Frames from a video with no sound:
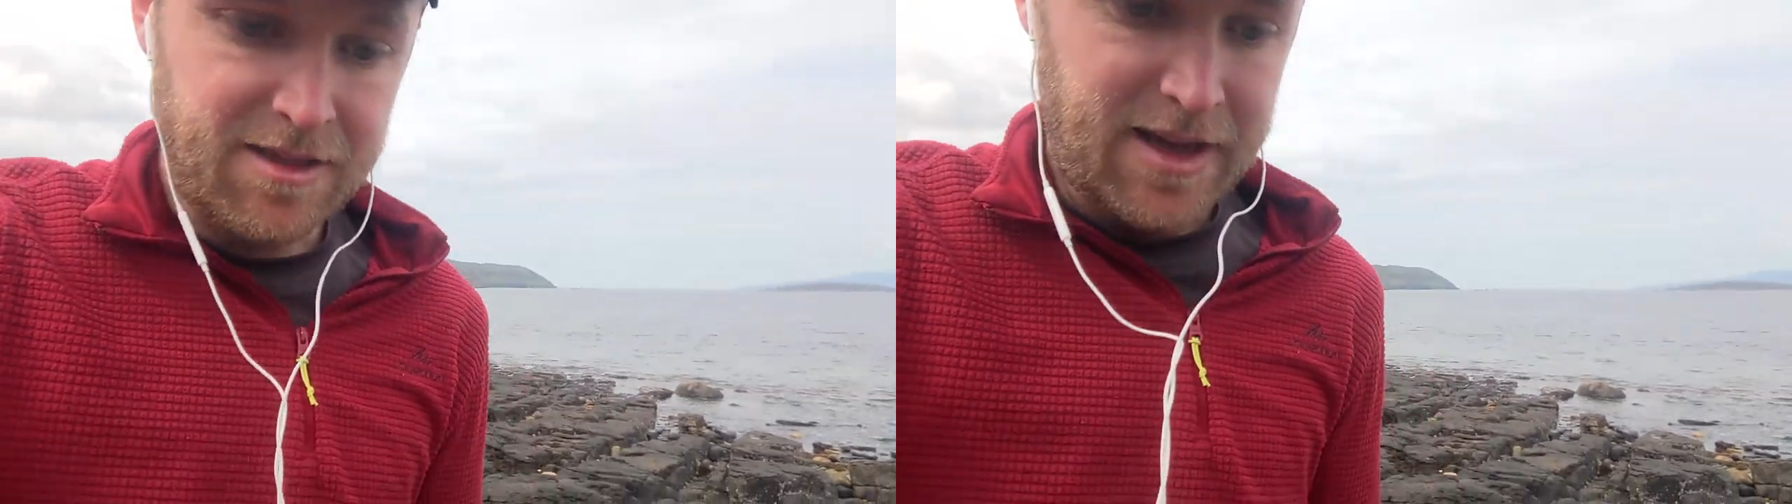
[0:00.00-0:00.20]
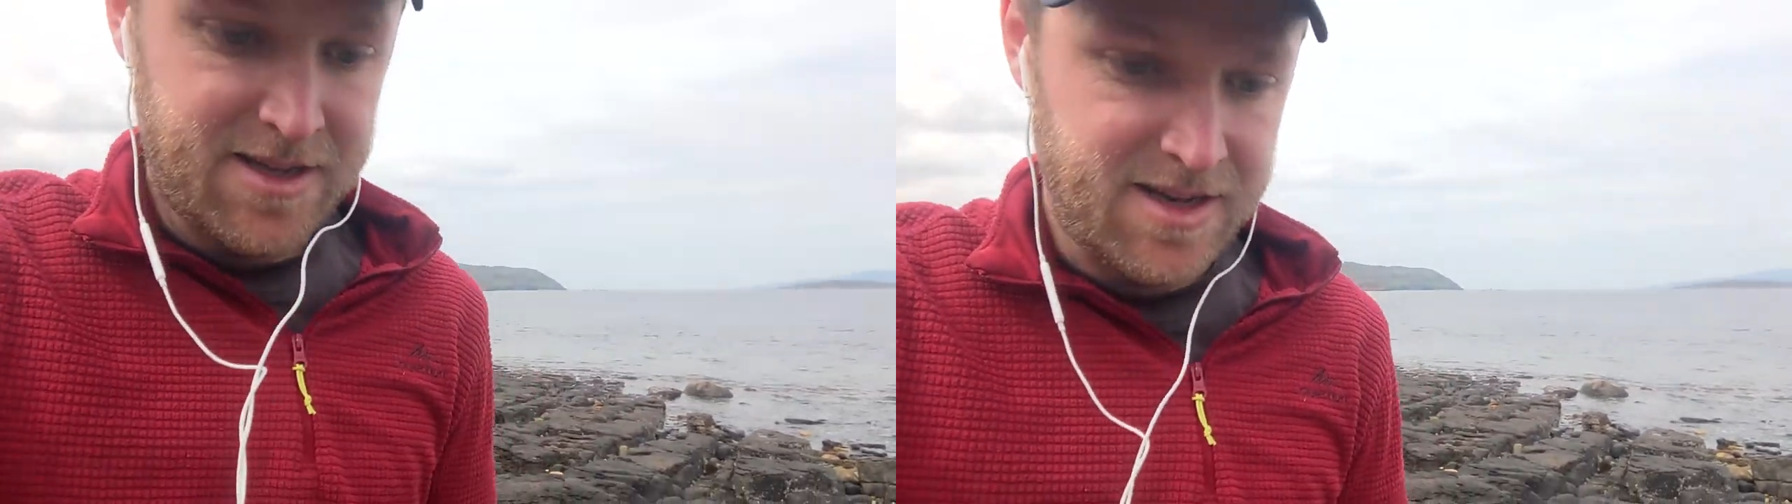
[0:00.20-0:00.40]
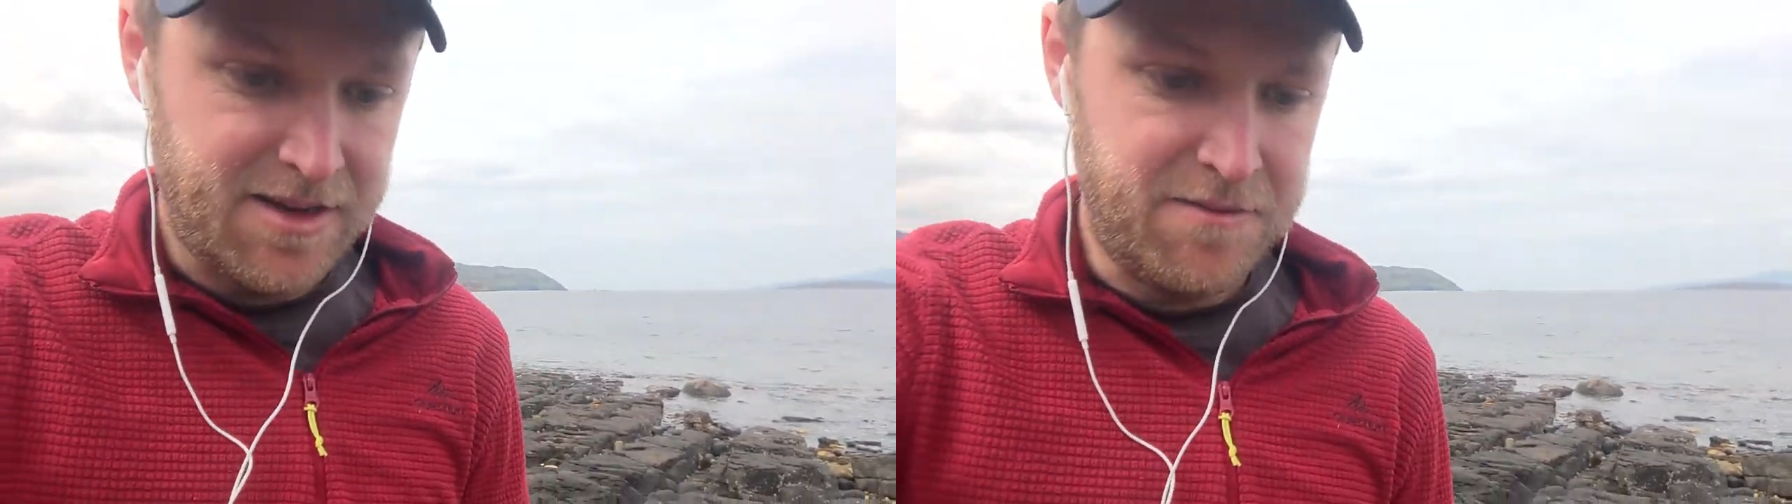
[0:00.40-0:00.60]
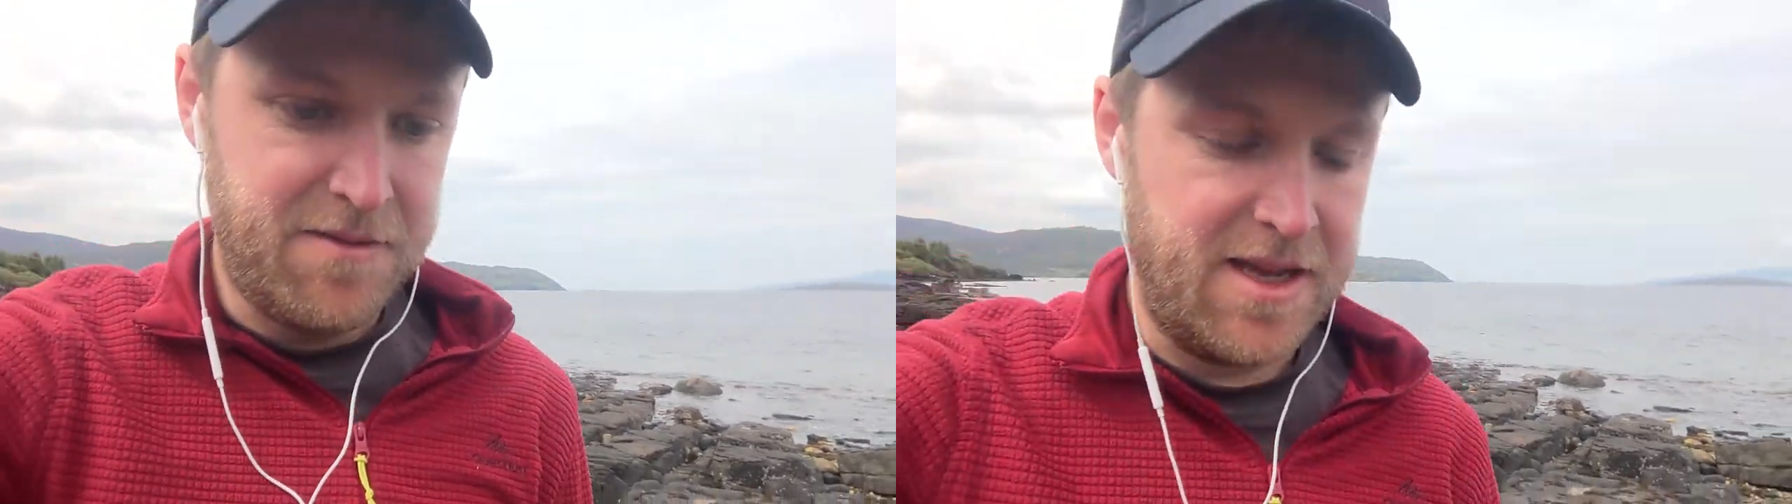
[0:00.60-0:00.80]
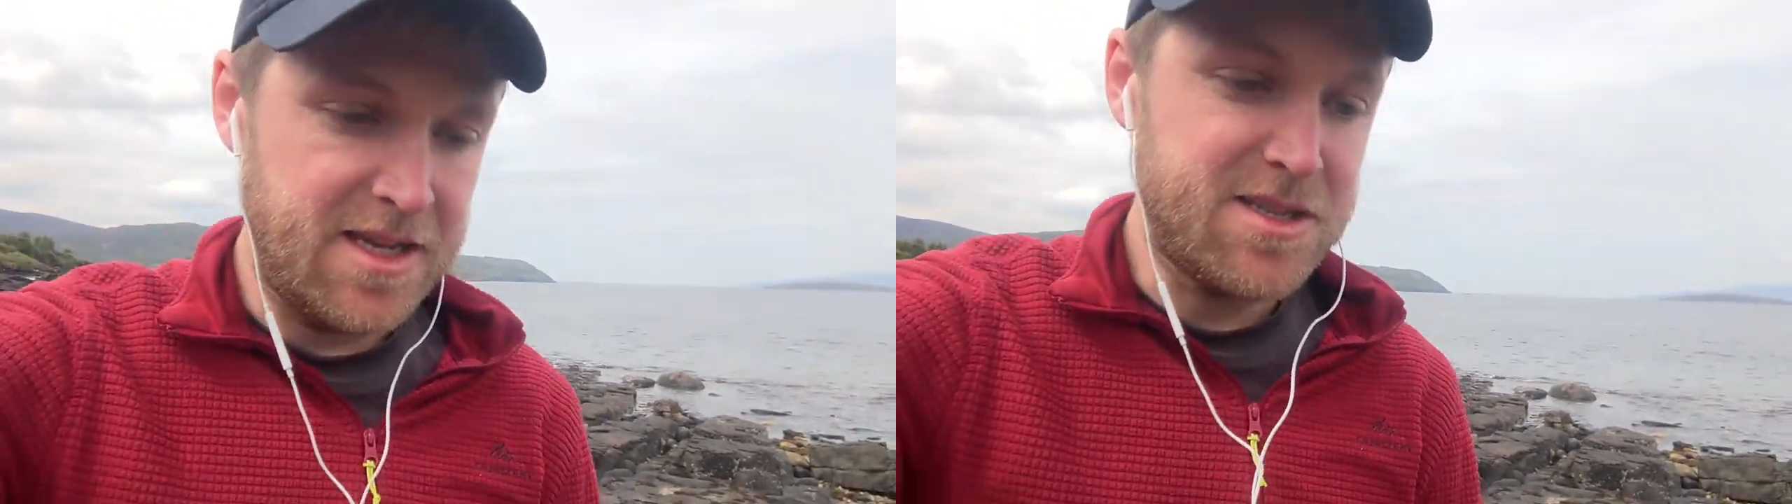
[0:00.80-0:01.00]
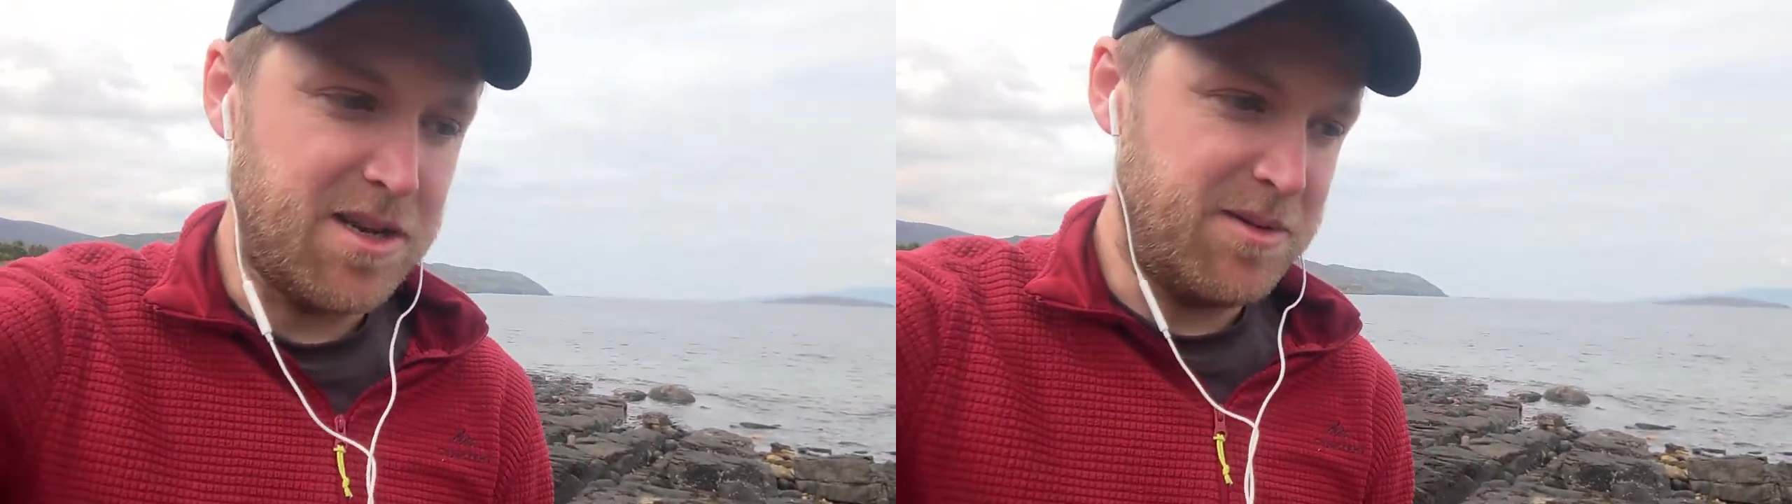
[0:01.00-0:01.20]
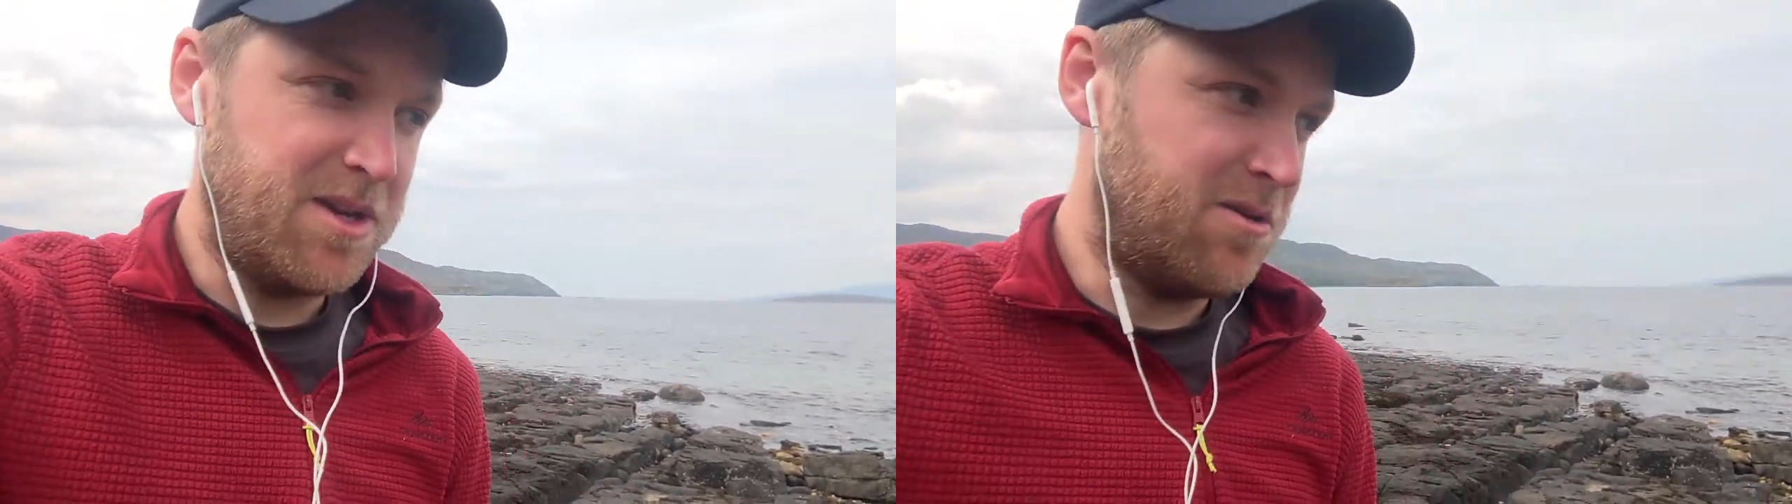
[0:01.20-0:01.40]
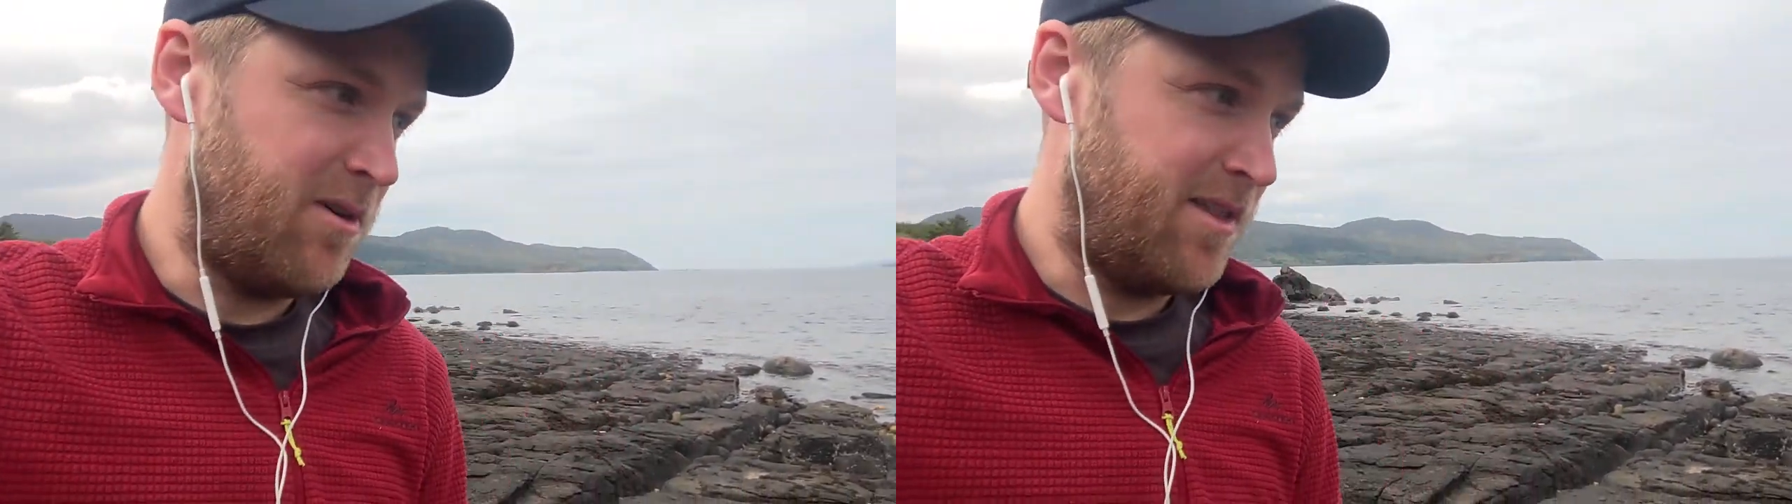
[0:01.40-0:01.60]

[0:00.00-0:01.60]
that if it is going to be good